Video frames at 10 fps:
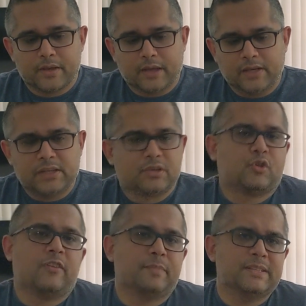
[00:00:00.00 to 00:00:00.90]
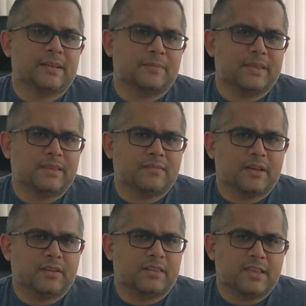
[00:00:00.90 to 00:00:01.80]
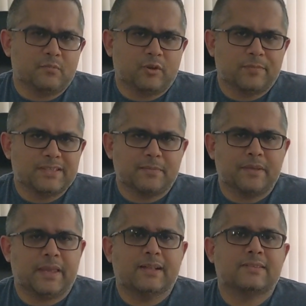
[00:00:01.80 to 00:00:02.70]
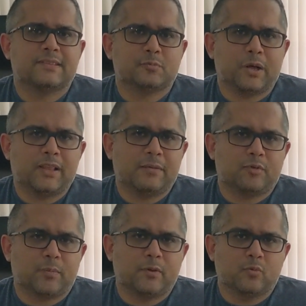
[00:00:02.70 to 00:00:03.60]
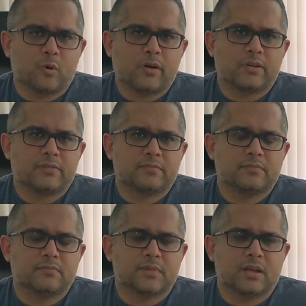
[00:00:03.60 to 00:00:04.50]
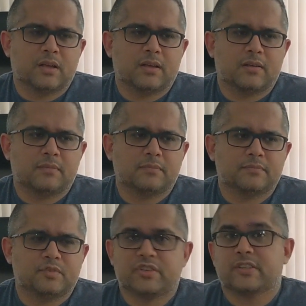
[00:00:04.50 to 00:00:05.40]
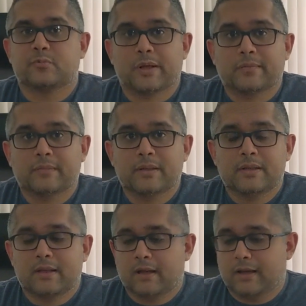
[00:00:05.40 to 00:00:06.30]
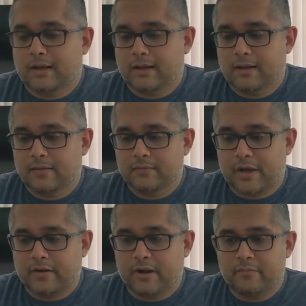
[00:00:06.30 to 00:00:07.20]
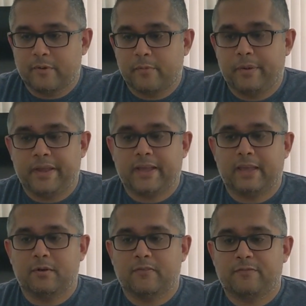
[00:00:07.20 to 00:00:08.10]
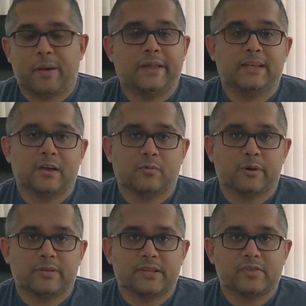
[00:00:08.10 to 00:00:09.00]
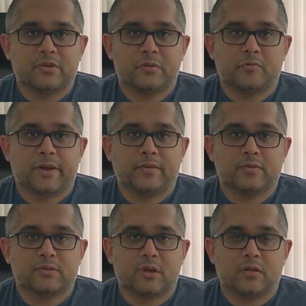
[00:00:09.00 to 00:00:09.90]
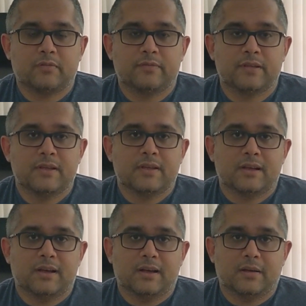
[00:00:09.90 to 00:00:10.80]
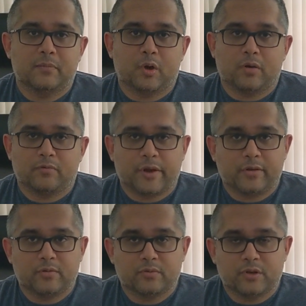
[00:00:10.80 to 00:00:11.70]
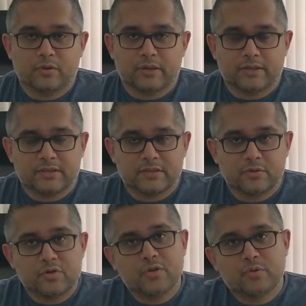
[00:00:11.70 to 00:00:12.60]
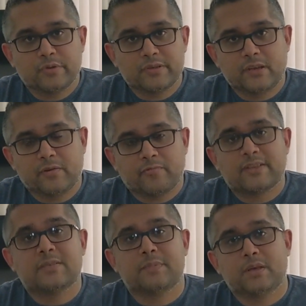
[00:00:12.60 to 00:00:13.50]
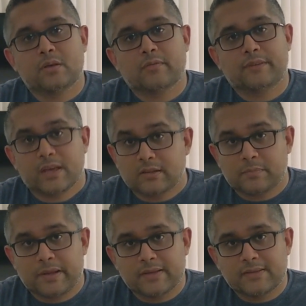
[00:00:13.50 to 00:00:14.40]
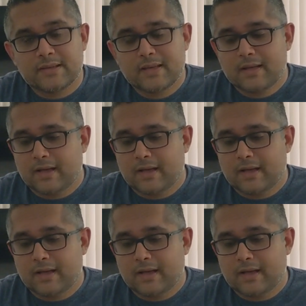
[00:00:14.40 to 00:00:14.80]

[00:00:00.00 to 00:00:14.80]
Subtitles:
It could have been something, the theme could have been something else as well, and probably worked just as well. I remember playing a game of Pie Town where essentially you were trying to solve or trying to get the solution to the secret recipe of the other players.